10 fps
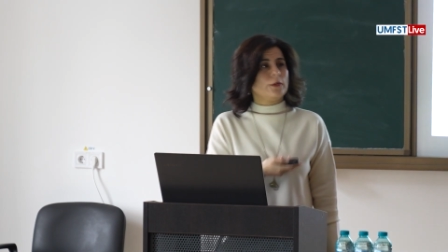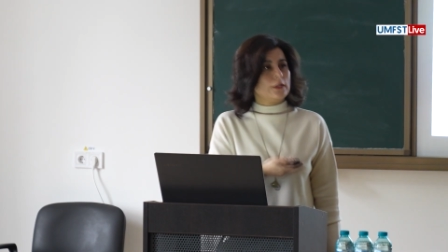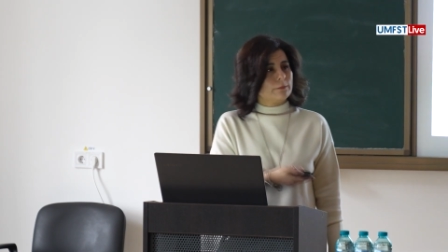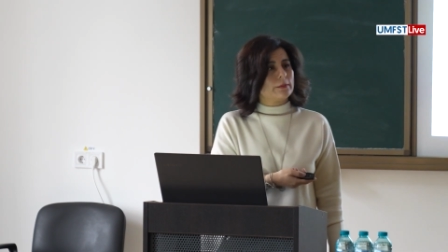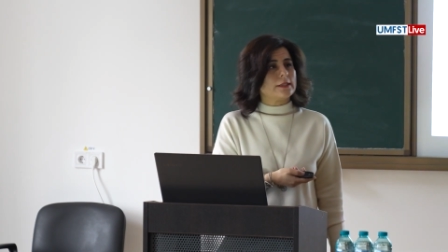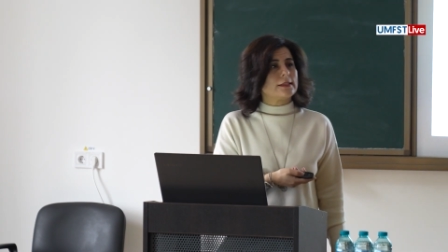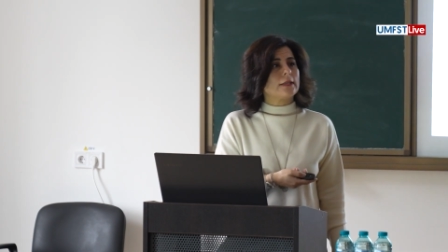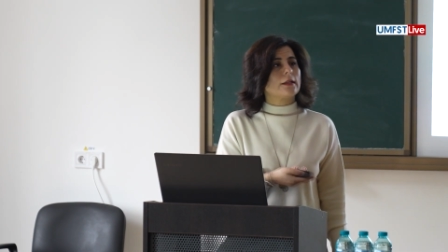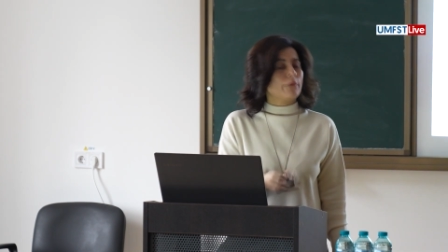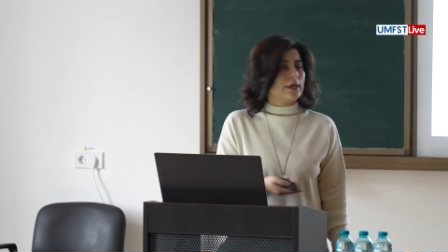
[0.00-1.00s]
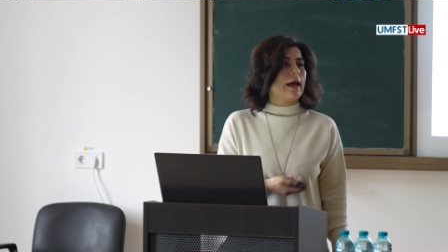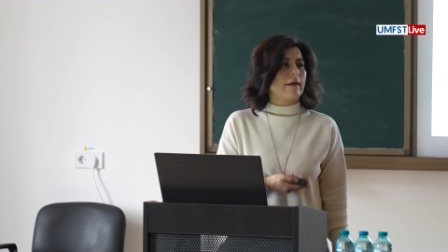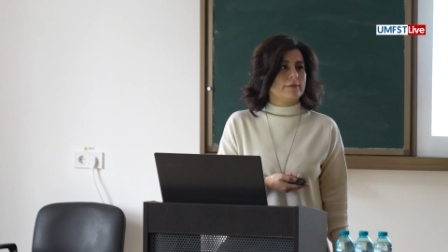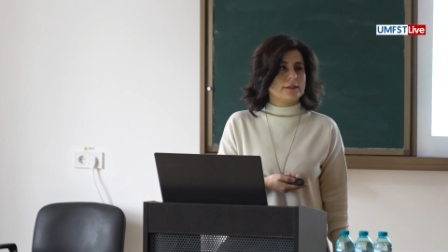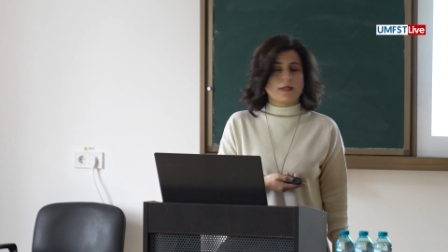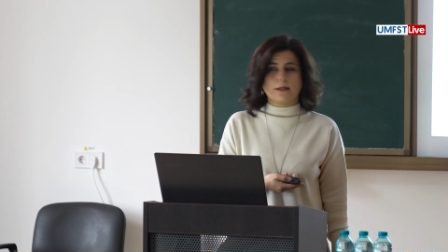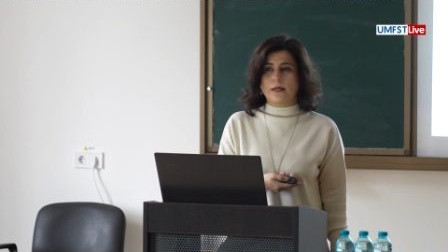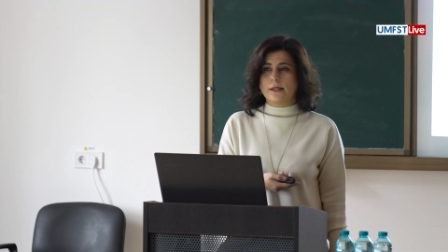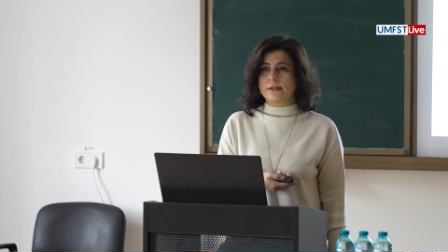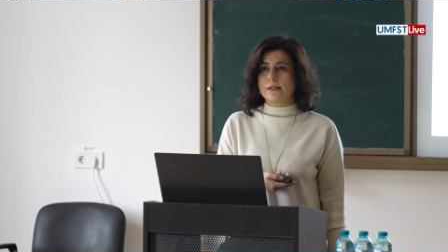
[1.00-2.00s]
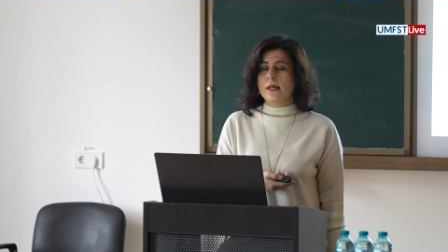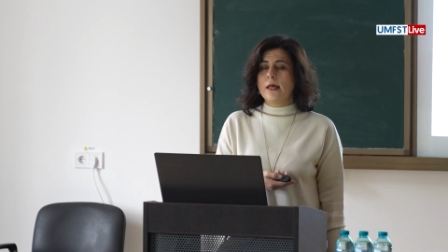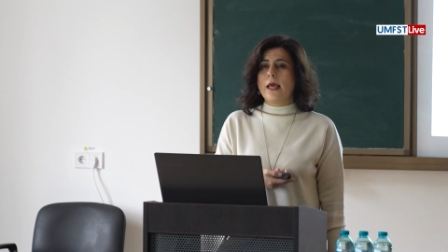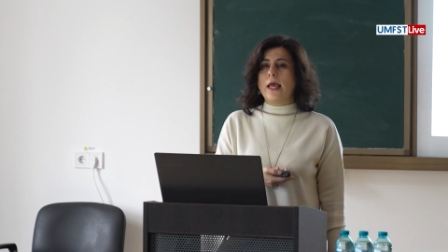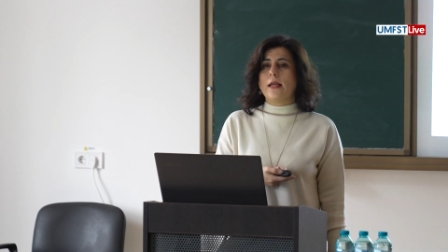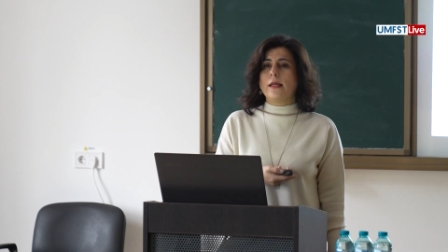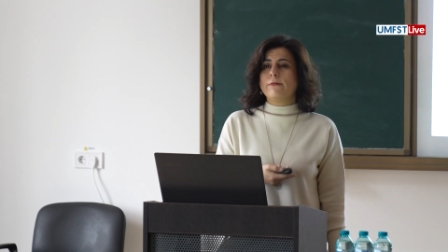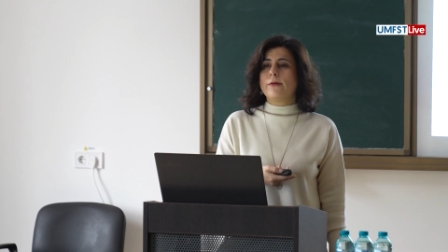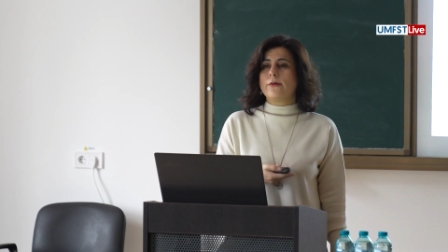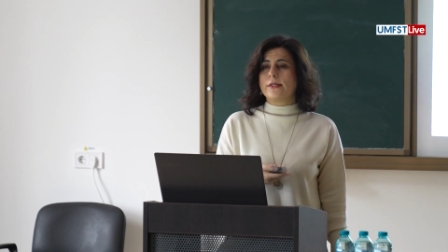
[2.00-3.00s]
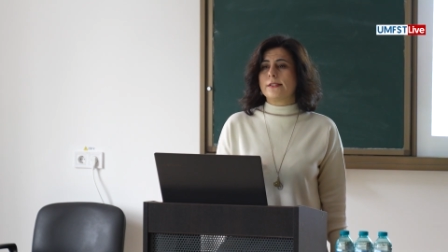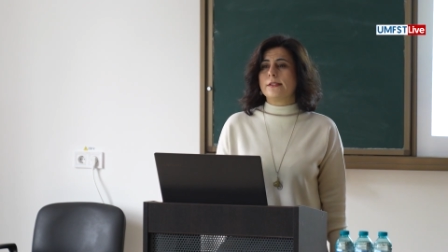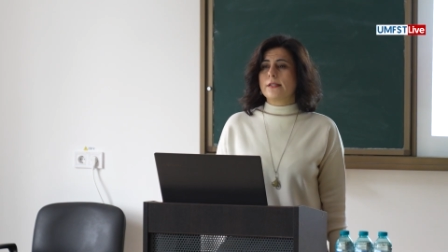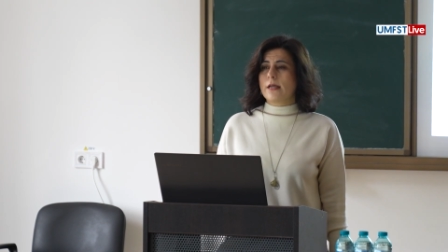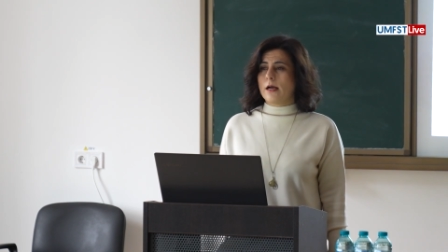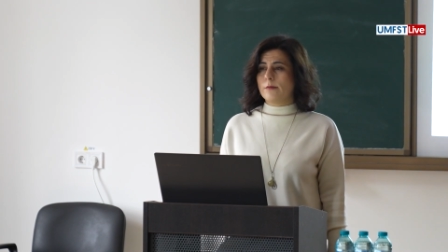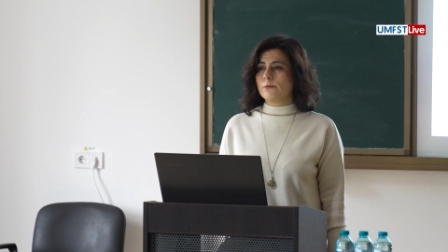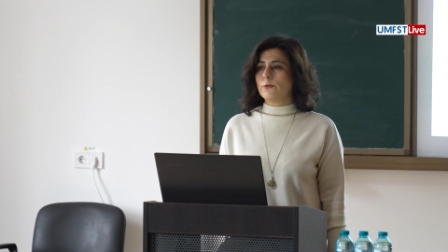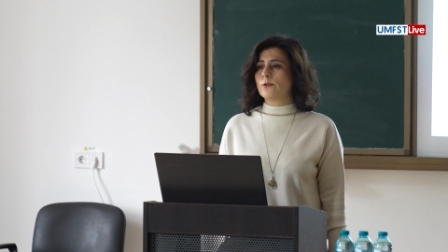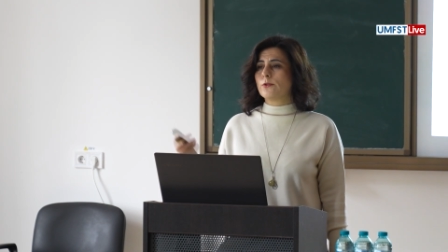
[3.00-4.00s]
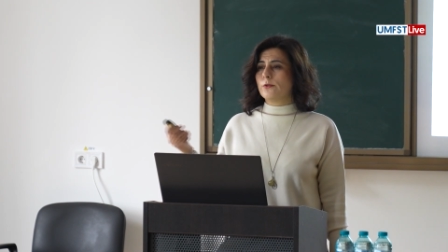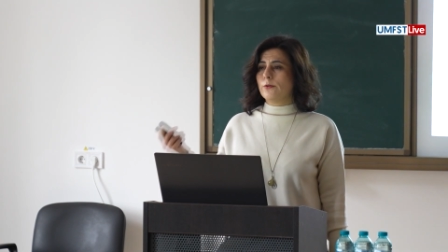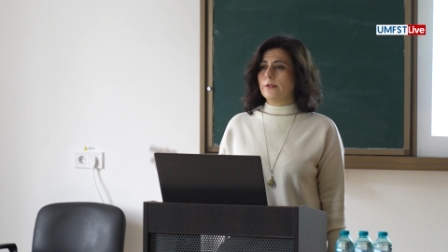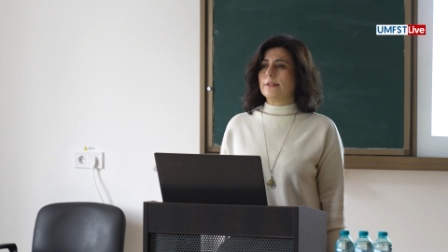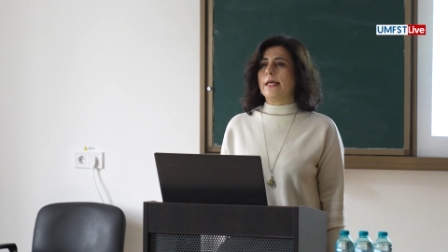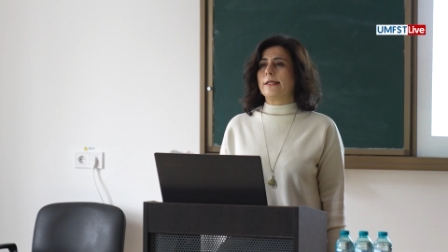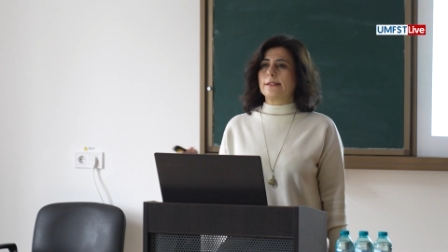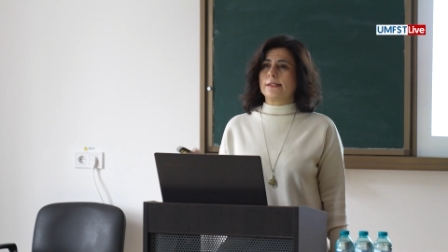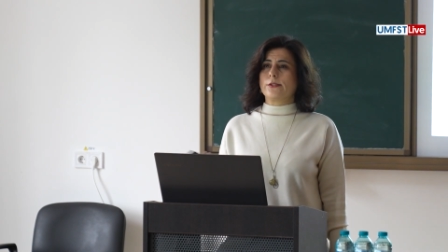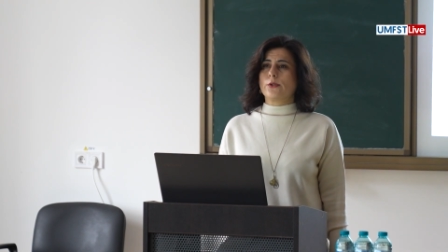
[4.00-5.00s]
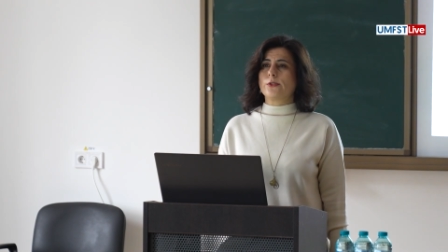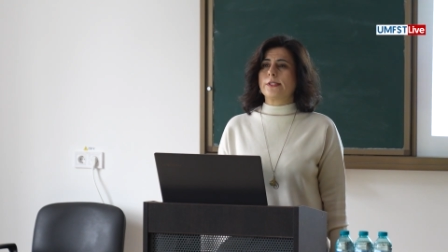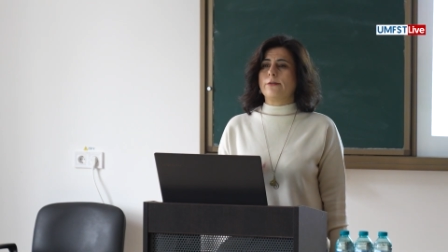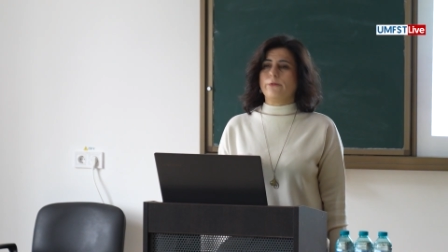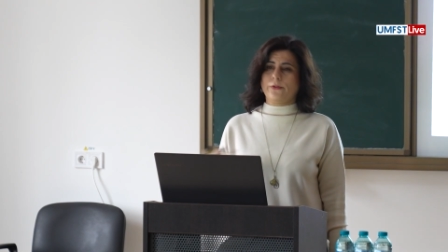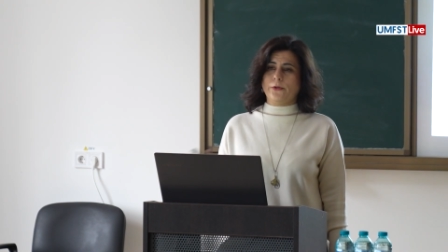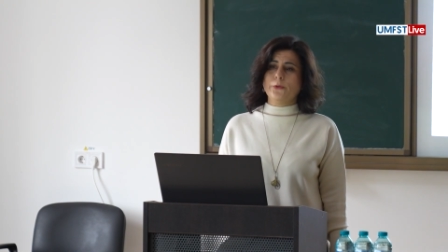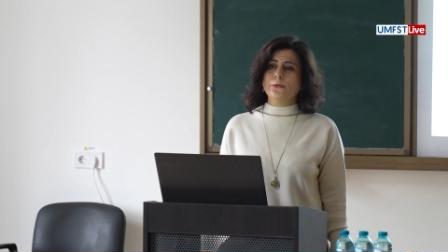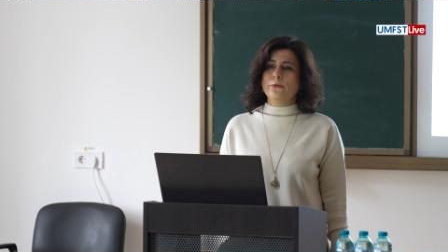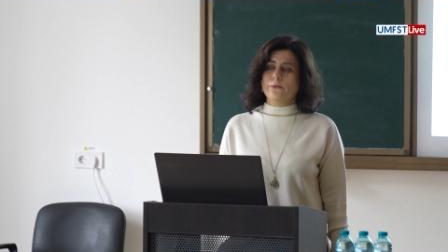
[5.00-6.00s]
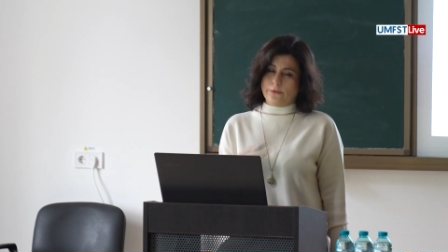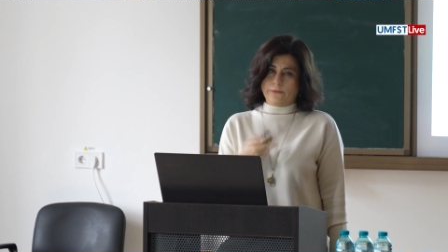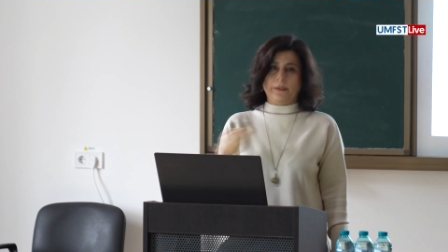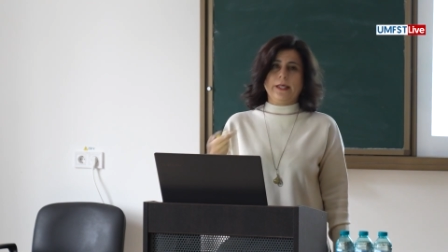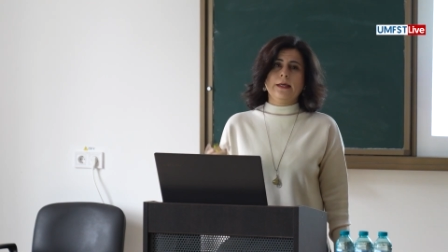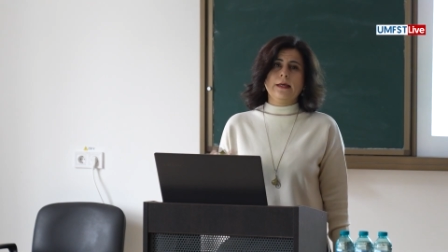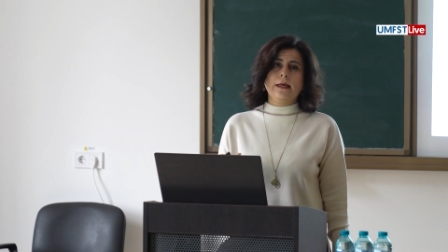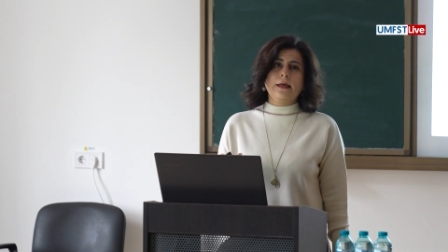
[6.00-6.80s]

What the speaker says: In placenta, we have standards. And if a resident comes, first it takes the grossing with me,